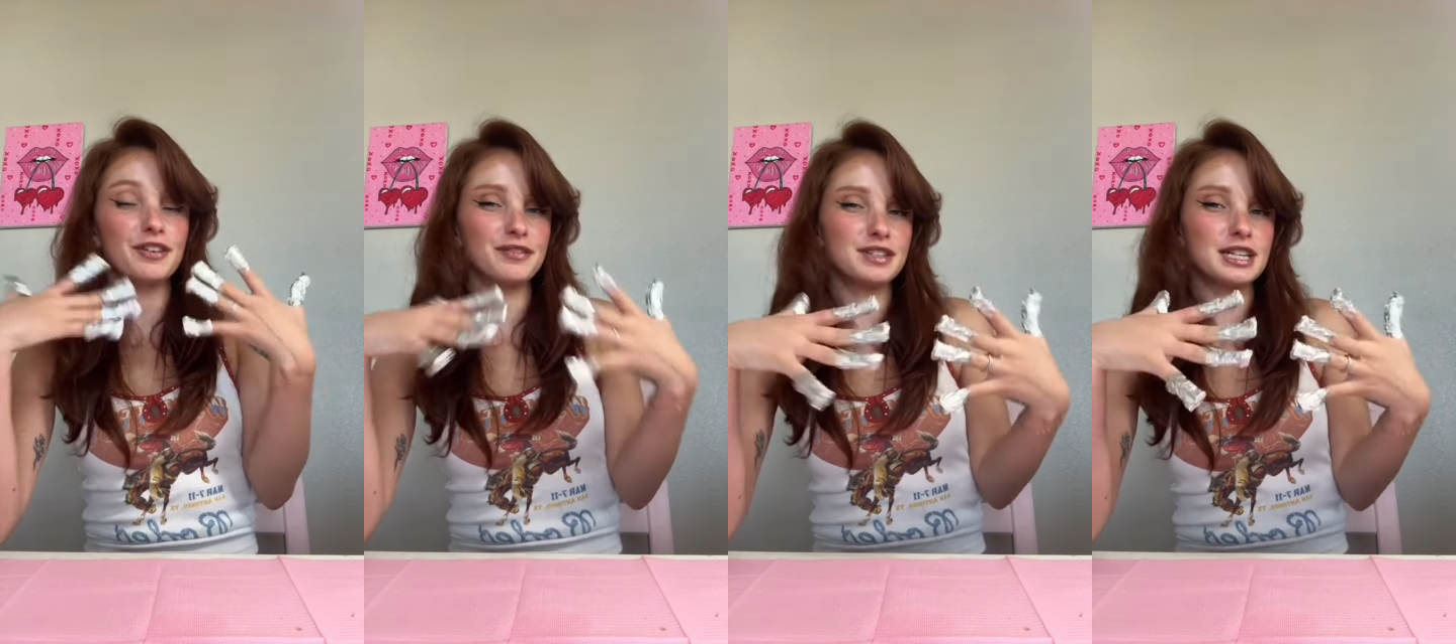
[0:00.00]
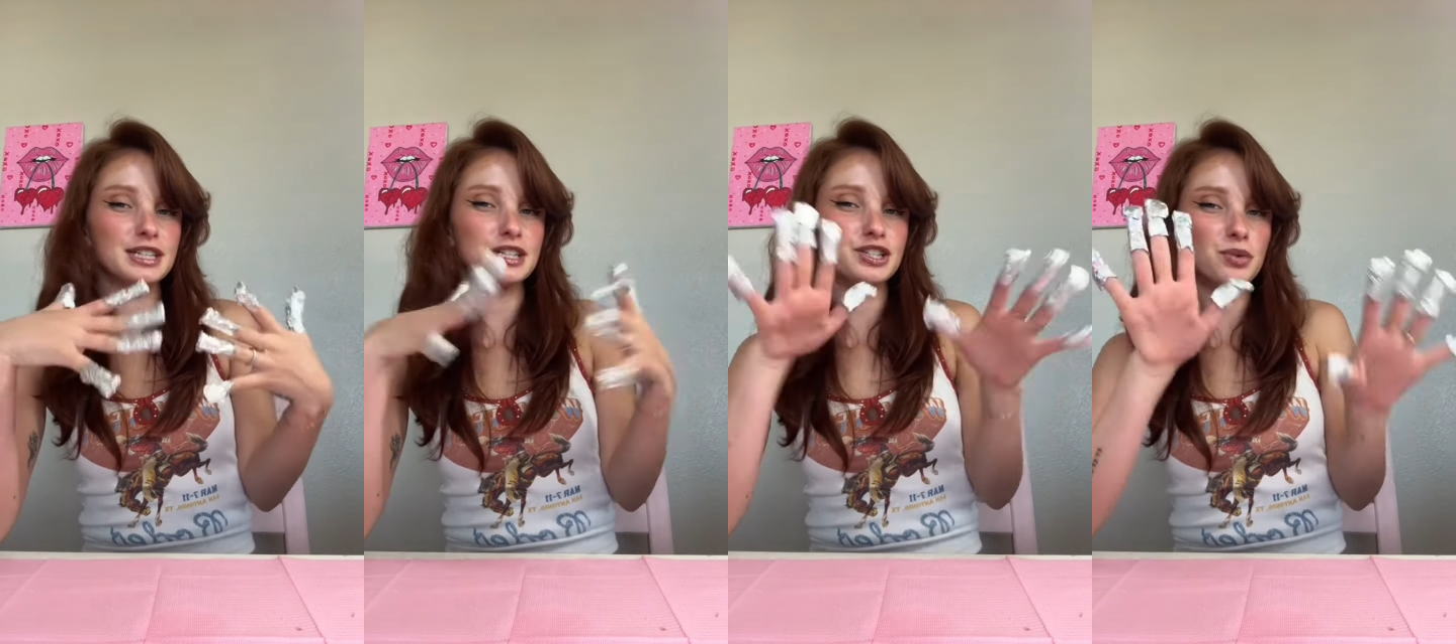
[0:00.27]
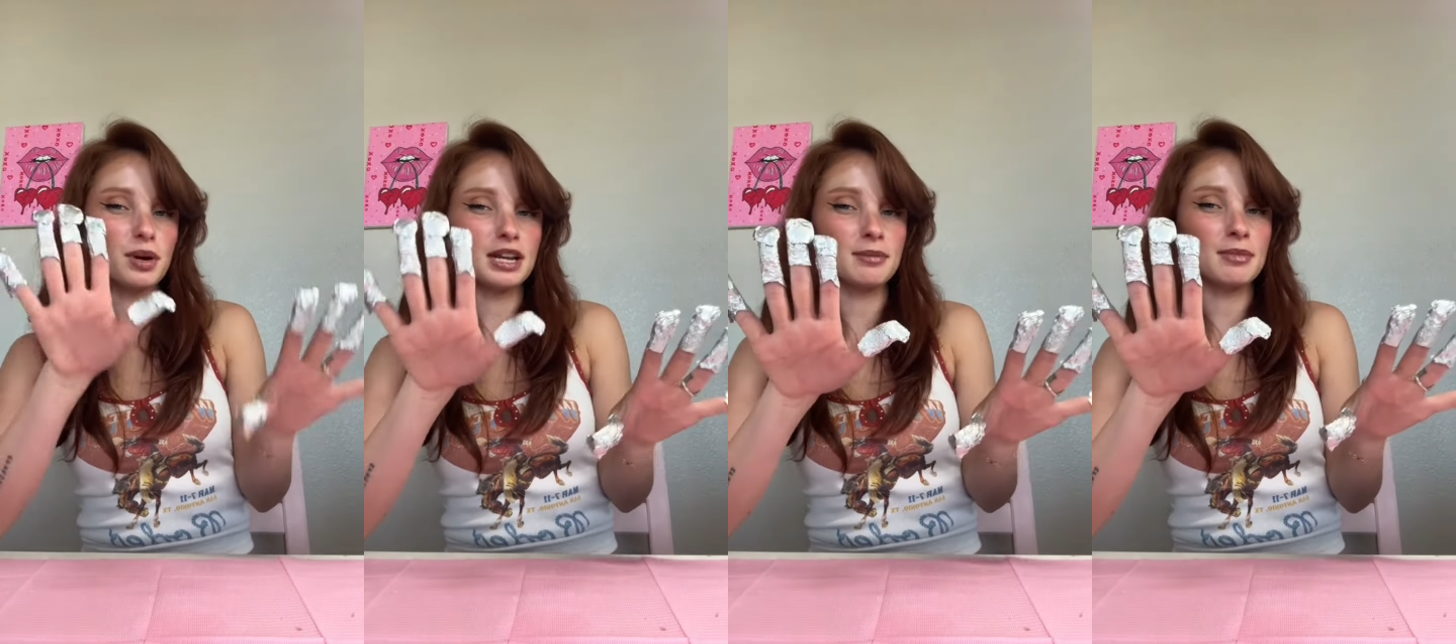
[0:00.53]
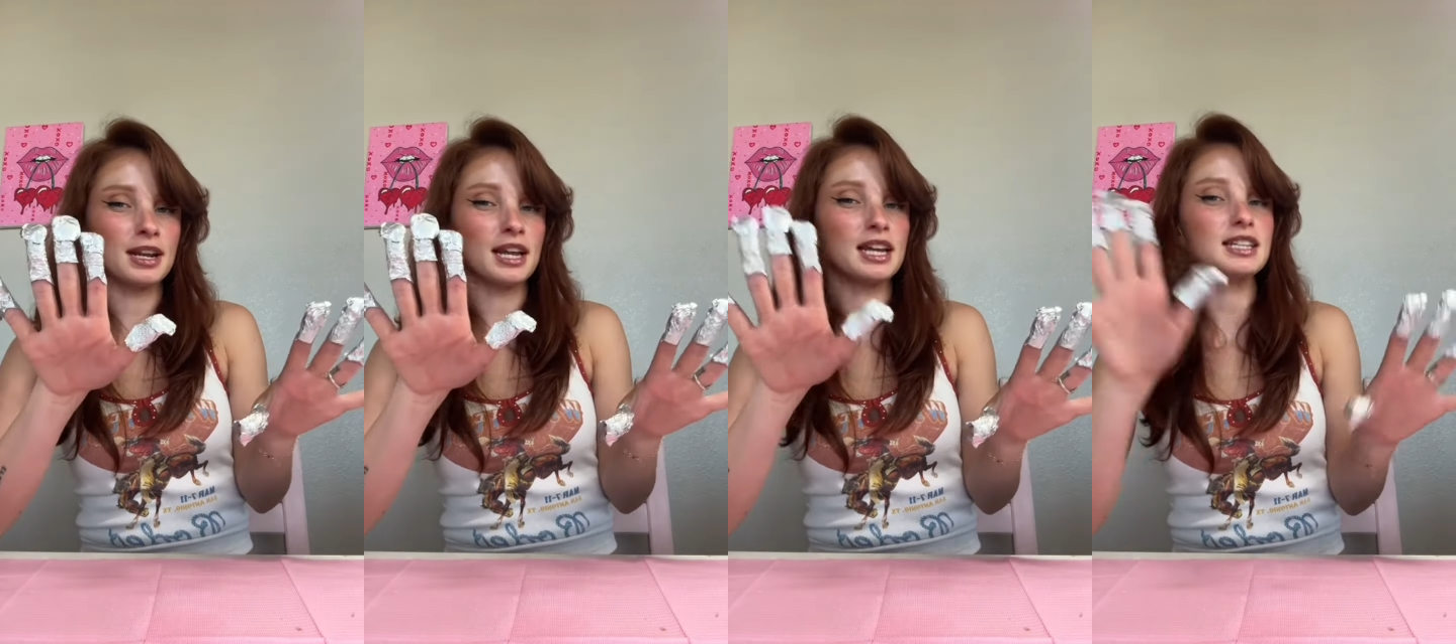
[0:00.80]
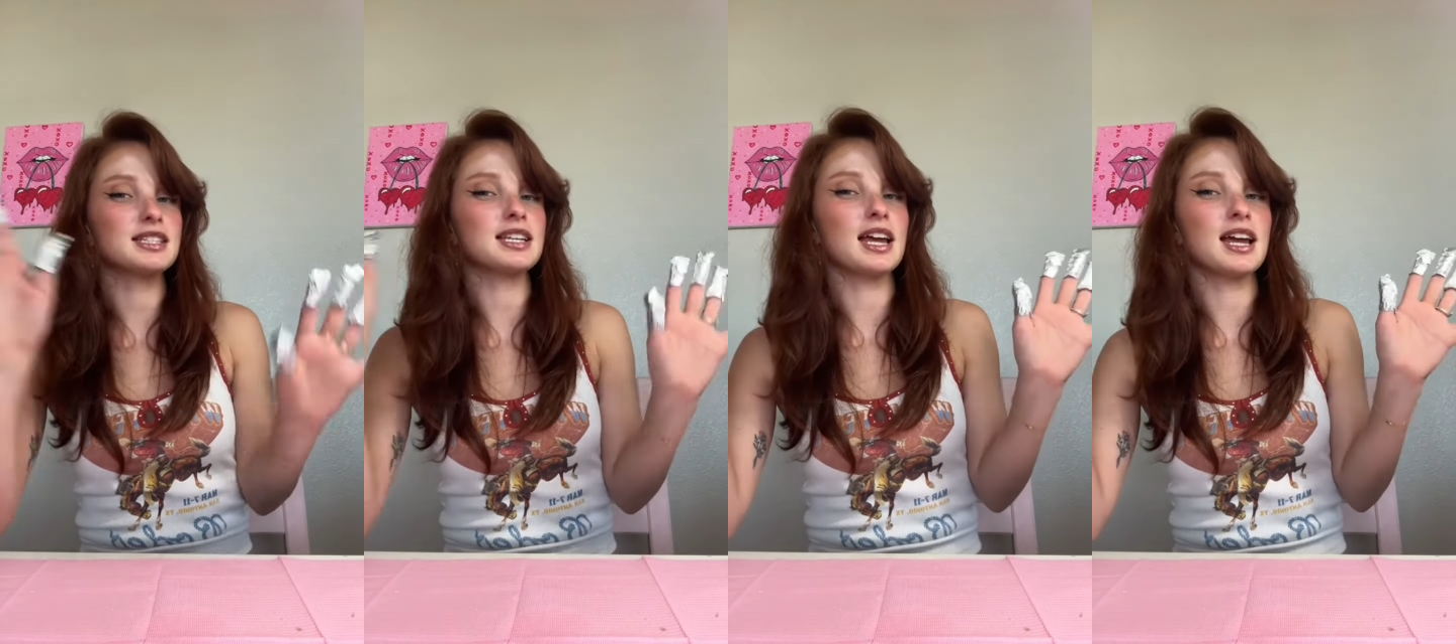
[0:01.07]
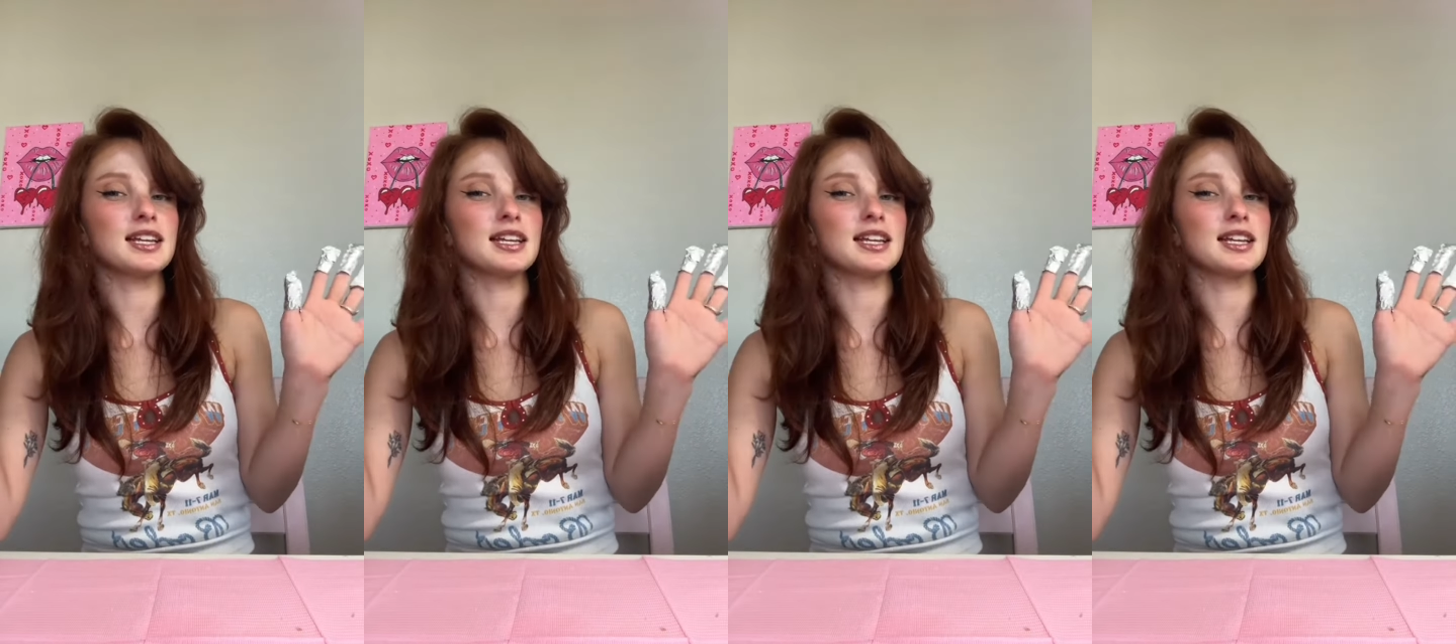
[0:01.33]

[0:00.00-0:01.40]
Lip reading: 15 to 20 minutes,